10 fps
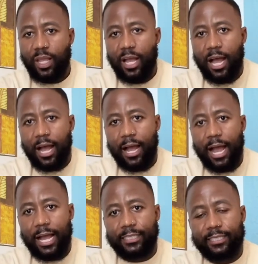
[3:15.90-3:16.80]
Uh,
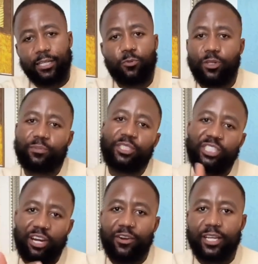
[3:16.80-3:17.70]
I still will be
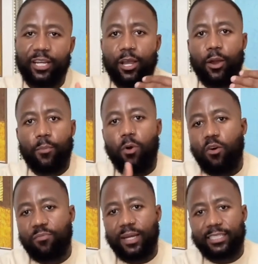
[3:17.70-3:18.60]
sharing more
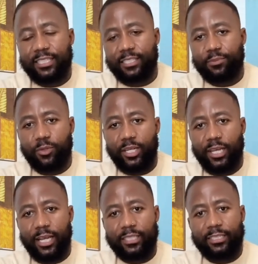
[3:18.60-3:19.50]
of my
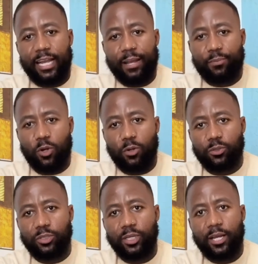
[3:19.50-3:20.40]
testimony as time
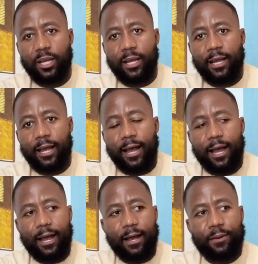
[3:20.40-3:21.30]
goes.
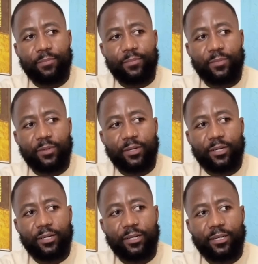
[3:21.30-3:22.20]
Um,
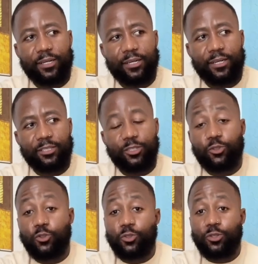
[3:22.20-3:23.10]
the
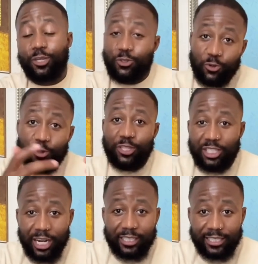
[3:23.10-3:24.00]
the truth
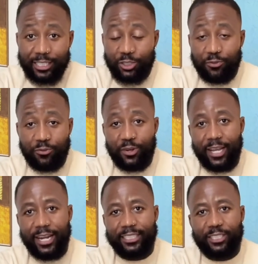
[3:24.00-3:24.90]
shall set you free.
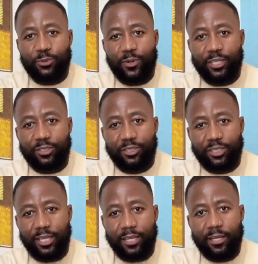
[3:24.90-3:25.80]
And I just wanted to
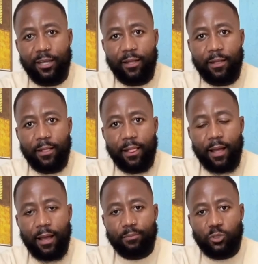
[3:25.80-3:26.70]
say,
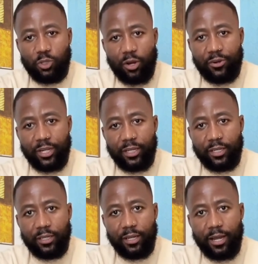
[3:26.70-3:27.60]
I'm sorry.
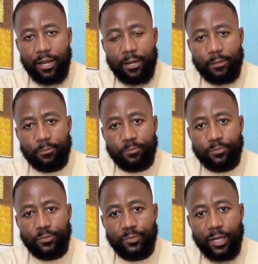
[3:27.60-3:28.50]
Um,
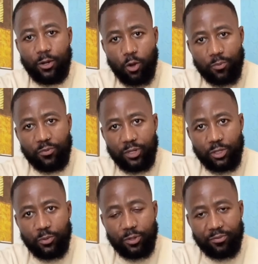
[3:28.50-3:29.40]
and hopefully
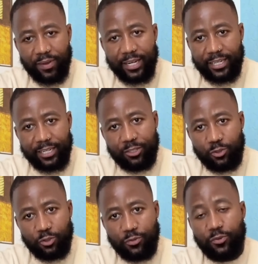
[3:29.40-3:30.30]
you will find it in you
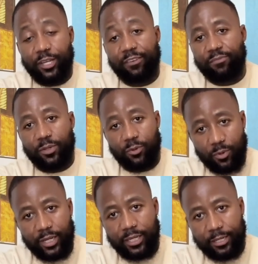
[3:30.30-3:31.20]
to forgive me
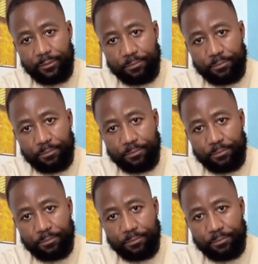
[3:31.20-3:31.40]
one day.